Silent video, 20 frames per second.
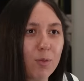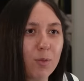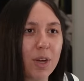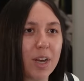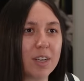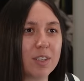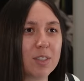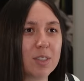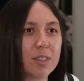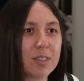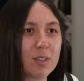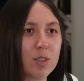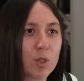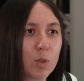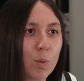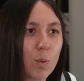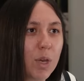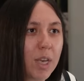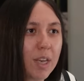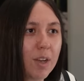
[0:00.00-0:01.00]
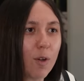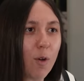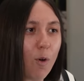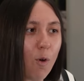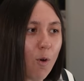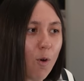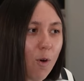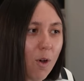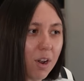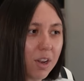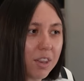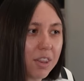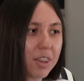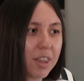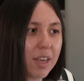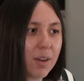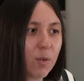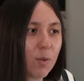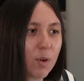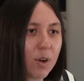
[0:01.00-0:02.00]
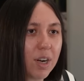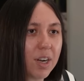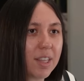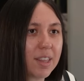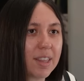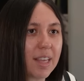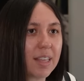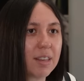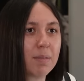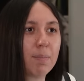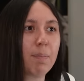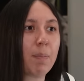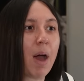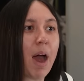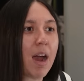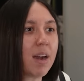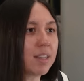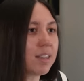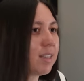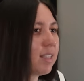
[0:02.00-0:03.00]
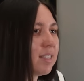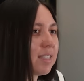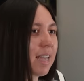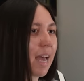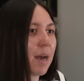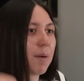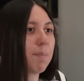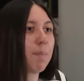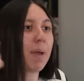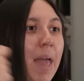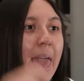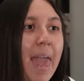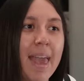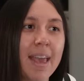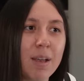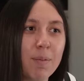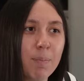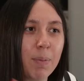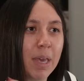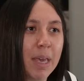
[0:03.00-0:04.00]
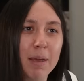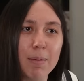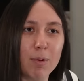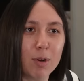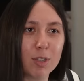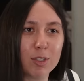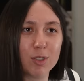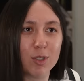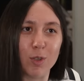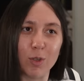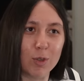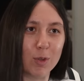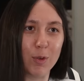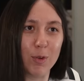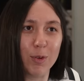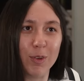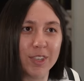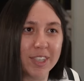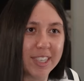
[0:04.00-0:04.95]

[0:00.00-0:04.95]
were doing all the work that parties are paying people to do.